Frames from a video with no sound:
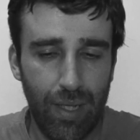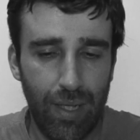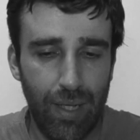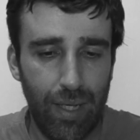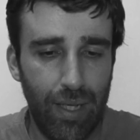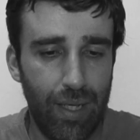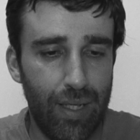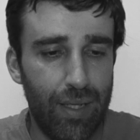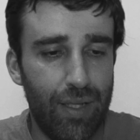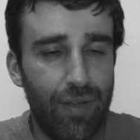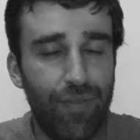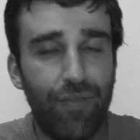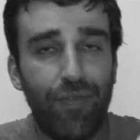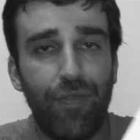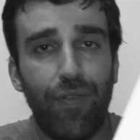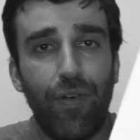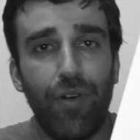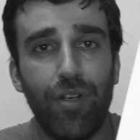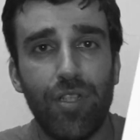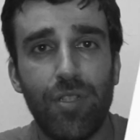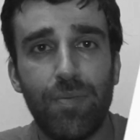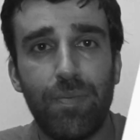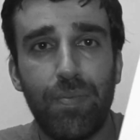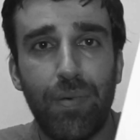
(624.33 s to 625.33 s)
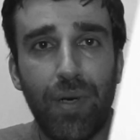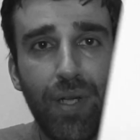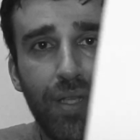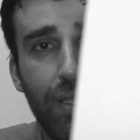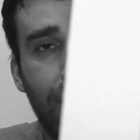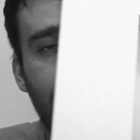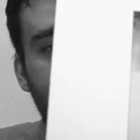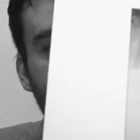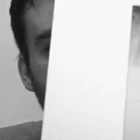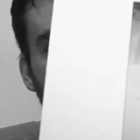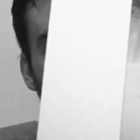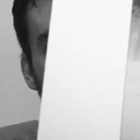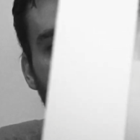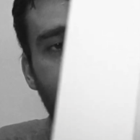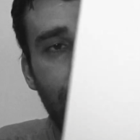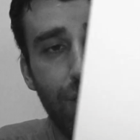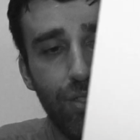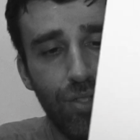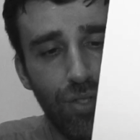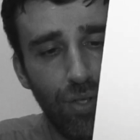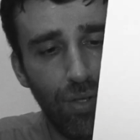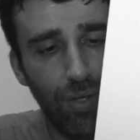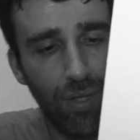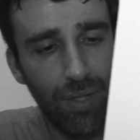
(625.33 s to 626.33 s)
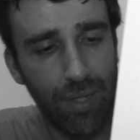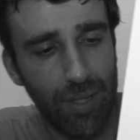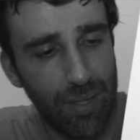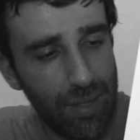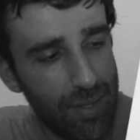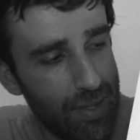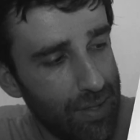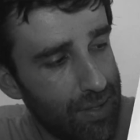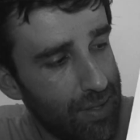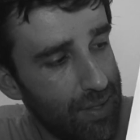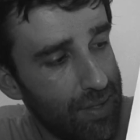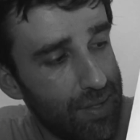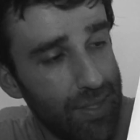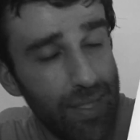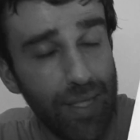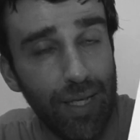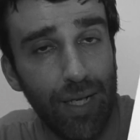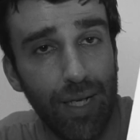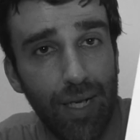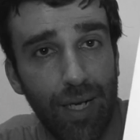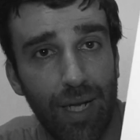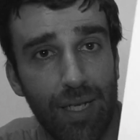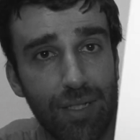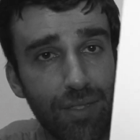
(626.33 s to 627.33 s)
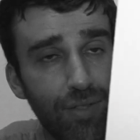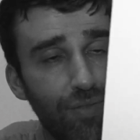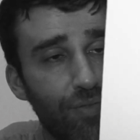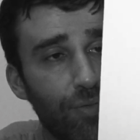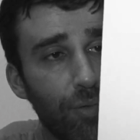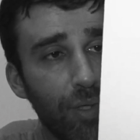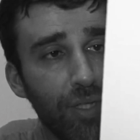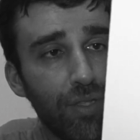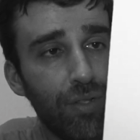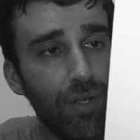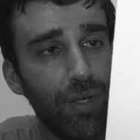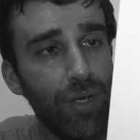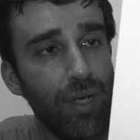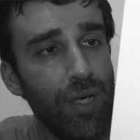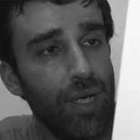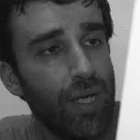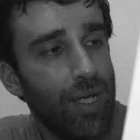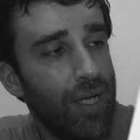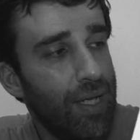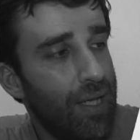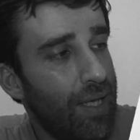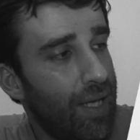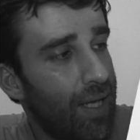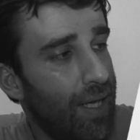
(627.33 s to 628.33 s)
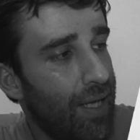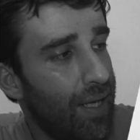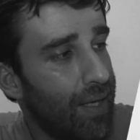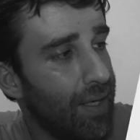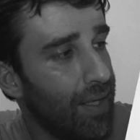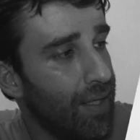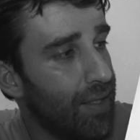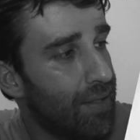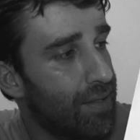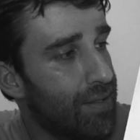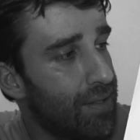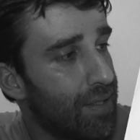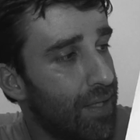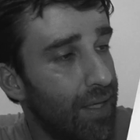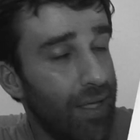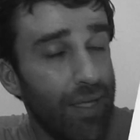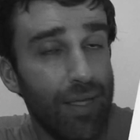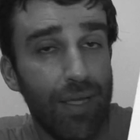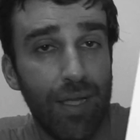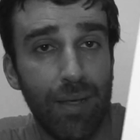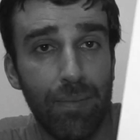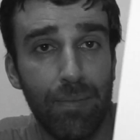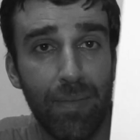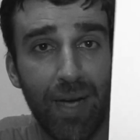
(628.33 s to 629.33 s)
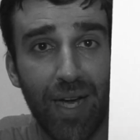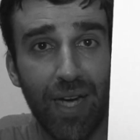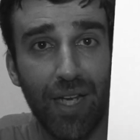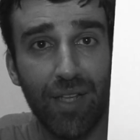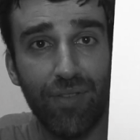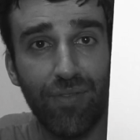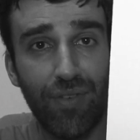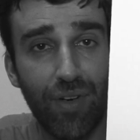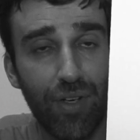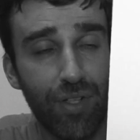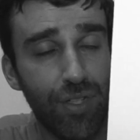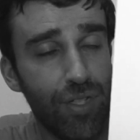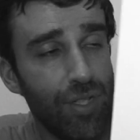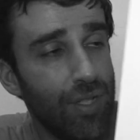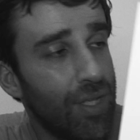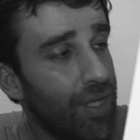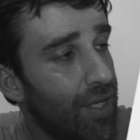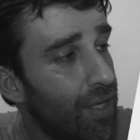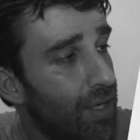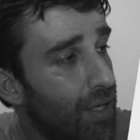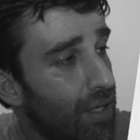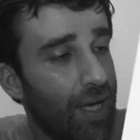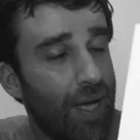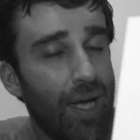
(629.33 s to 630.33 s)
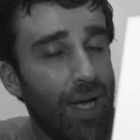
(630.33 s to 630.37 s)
uh, the first print that I sold. This is The Last of Winter, and it's uh, the matted version here.